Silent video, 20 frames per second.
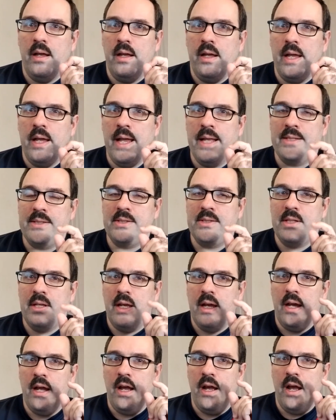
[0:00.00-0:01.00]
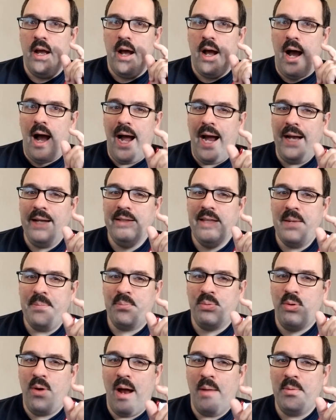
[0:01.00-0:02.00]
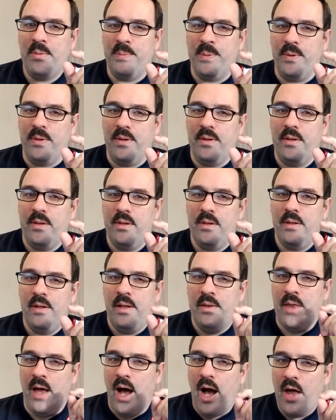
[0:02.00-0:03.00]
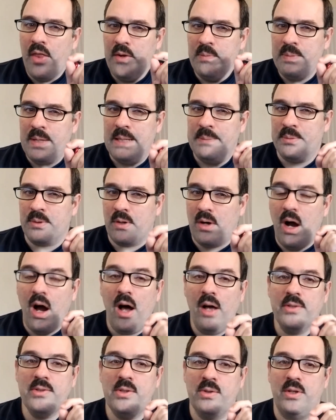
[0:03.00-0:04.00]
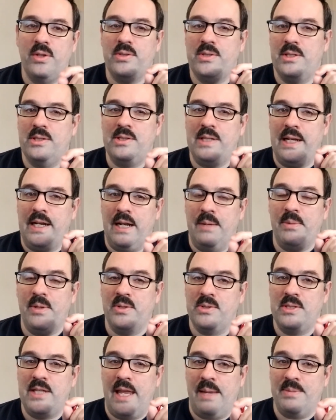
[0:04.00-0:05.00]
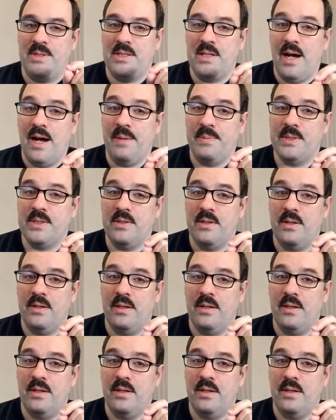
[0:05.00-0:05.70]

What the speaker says: it's highly probable that other people are also used to setting up those same stops.